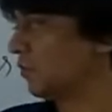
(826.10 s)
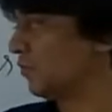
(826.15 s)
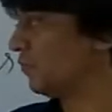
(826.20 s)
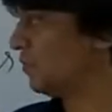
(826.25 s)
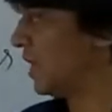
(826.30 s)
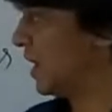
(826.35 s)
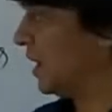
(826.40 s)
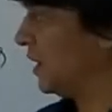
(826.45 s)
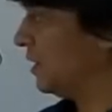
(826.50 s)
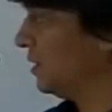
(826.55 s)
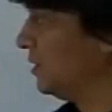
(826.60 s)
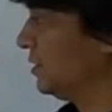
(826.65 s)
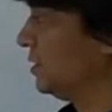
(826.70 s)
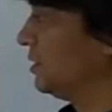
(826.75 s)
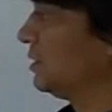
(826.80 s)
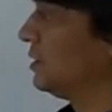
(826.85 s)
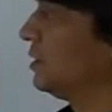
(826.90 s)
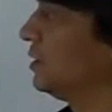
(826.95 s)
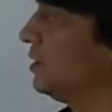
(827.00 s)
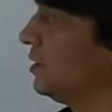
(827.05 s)
then
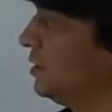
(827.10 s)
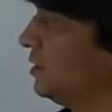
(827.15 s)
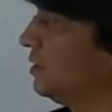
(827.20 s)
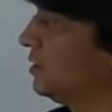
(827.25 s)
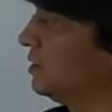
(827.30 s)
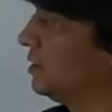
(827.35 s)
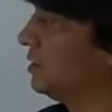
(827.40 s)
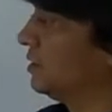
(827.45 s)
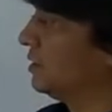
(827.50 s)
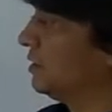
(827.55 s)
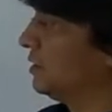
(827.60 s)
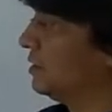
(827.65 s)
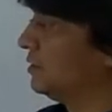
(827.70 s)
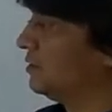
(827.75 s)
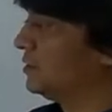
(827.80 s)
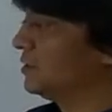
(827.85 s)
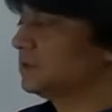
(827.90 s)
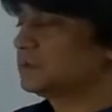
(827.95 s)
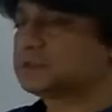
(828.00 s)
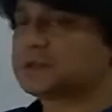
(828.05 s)

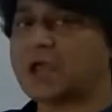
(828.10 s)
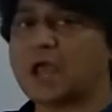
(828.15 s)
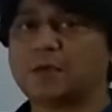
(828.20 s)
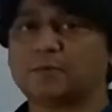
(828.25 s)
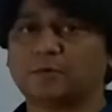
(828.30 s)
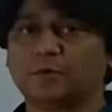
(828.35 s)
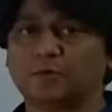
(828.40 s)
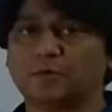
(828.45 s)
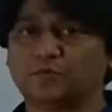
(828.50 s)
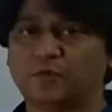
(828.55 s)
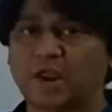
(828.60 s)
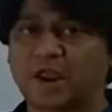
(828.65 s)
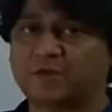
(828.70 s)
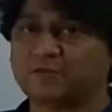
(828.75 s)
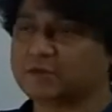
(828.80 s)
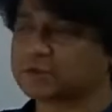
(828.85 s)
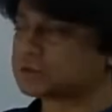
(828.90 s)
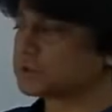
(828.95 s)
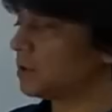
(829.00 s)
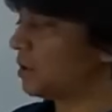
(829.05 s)
this type of wave
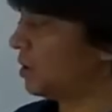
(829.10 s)
is